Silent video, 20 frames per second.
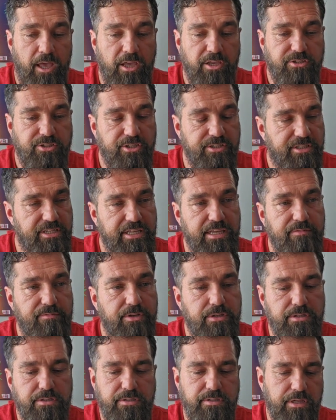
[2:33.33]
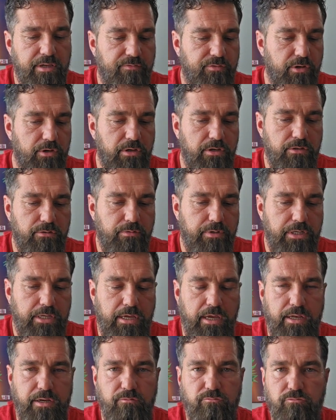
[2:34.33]
Sativas, if you're going to do
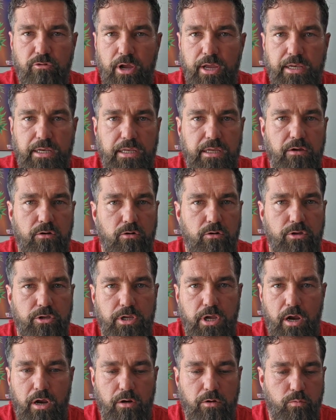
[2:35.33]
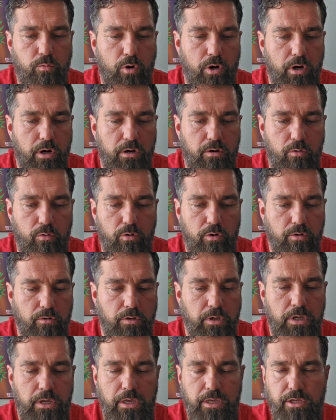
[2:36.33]
any kind of writing or yard work,
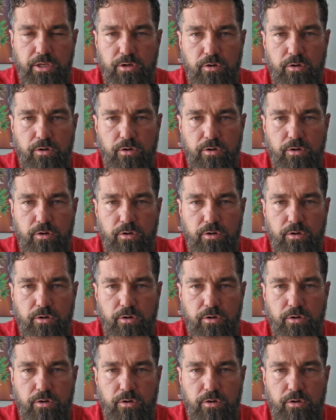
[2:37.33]
or,